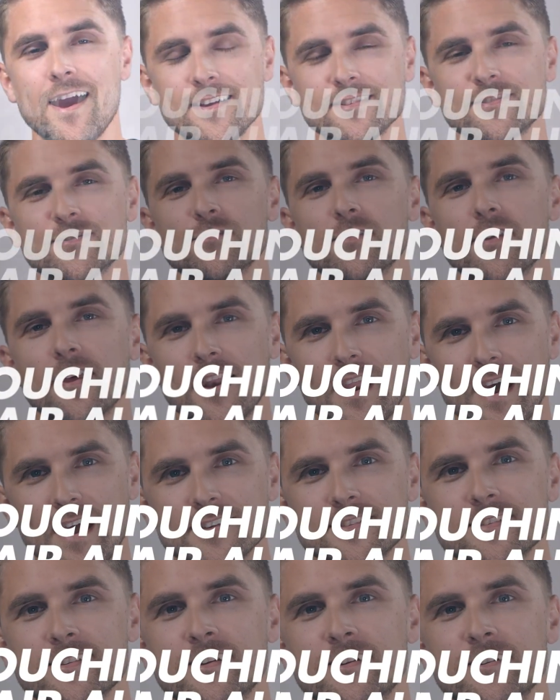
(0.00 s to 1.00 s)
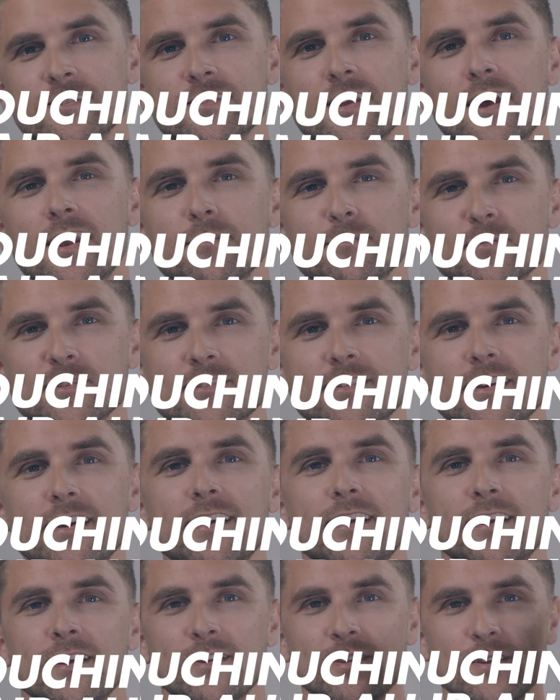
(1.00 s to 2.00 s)
And to the last hairstyling
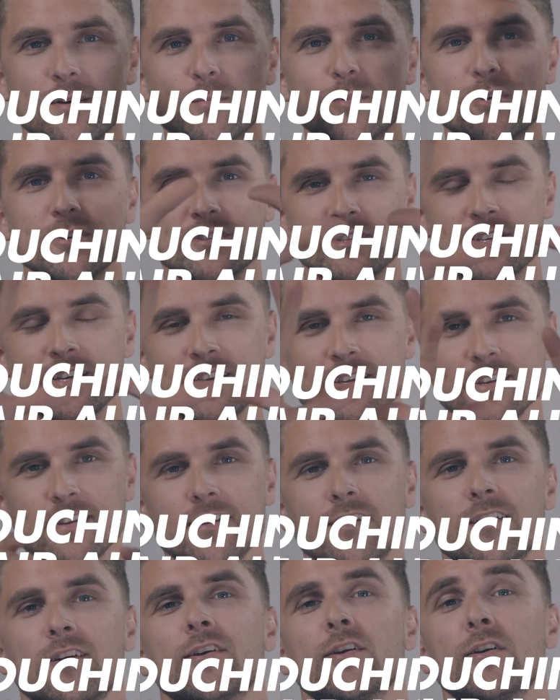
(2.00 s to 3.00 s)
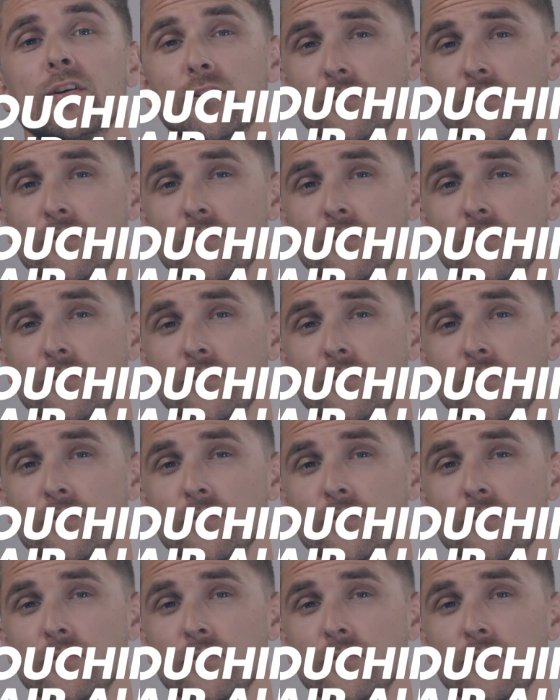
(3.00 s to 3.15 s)
mistake, number 10.